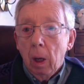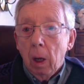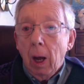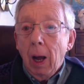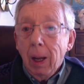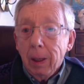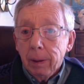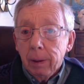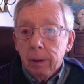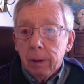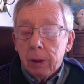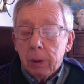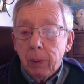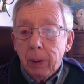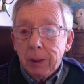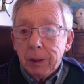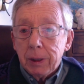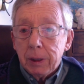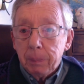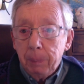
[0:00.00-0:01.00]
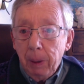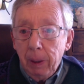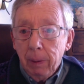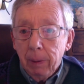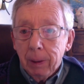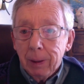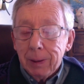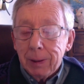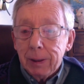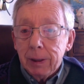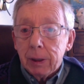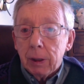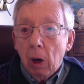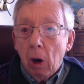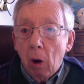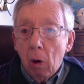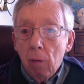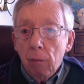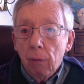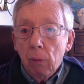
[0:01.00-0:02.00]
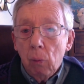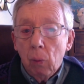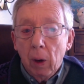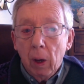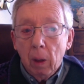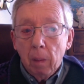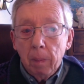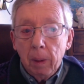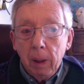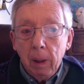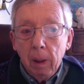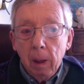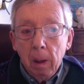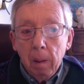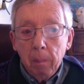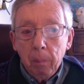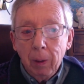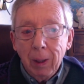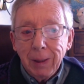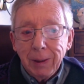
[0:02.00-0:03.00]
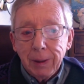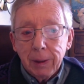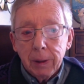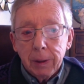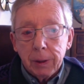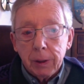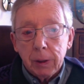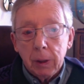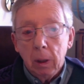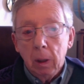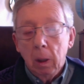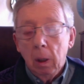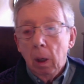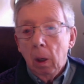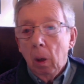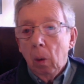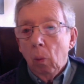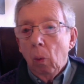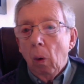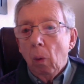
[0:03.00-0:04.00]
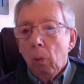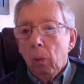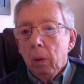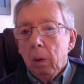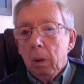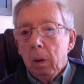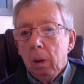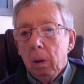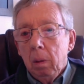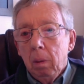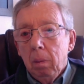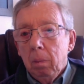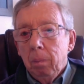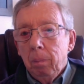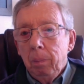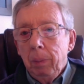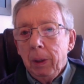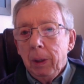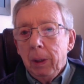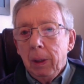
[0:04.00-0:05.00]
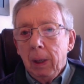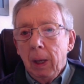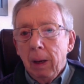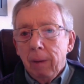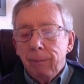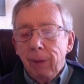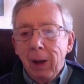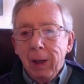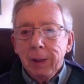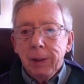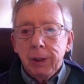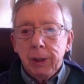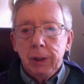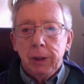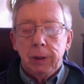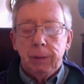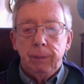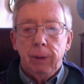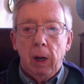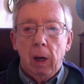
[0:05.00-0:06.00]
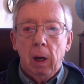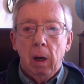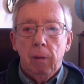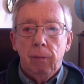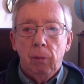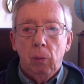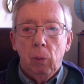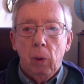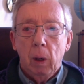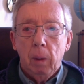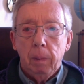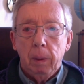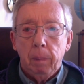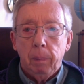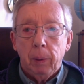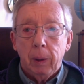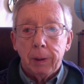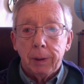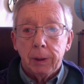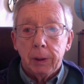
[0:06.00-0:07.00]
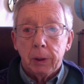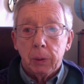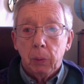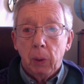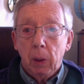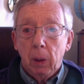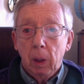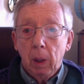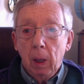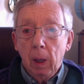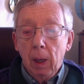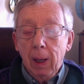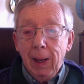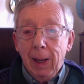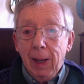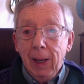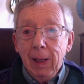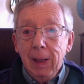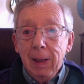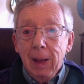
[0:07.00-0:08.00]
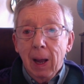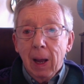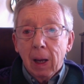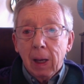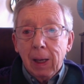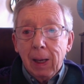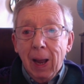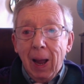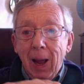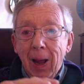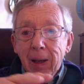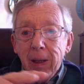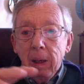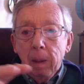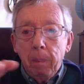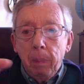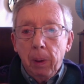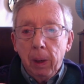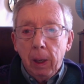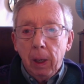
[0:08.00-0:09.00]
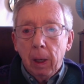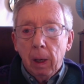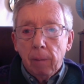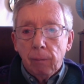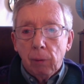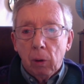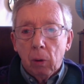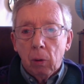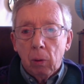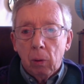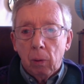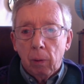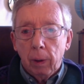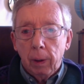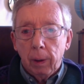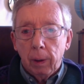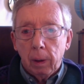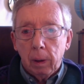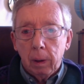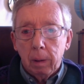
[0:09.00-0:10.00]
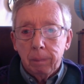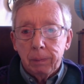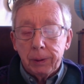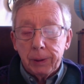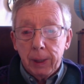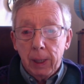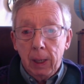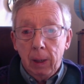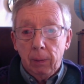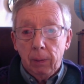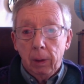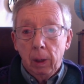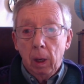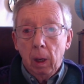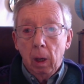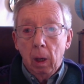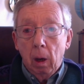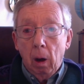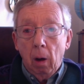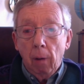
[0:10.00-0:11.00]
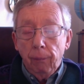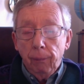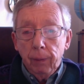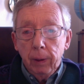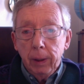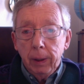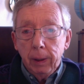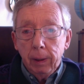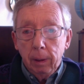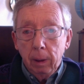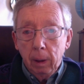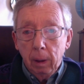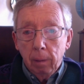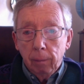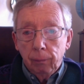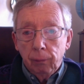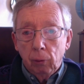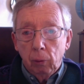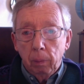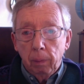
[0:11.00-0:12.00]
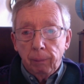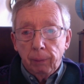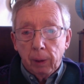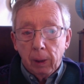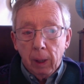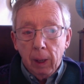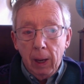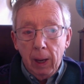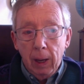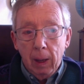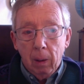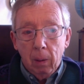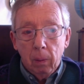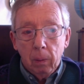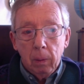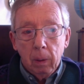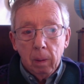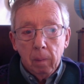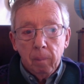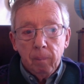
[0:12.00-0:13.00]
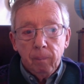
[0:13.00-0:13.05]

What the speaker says: and to experience his overwhelming presence. What would be the advantage of that overwhelming presence? Well, in that canopy of glory that comes down, often in the form of a cloud,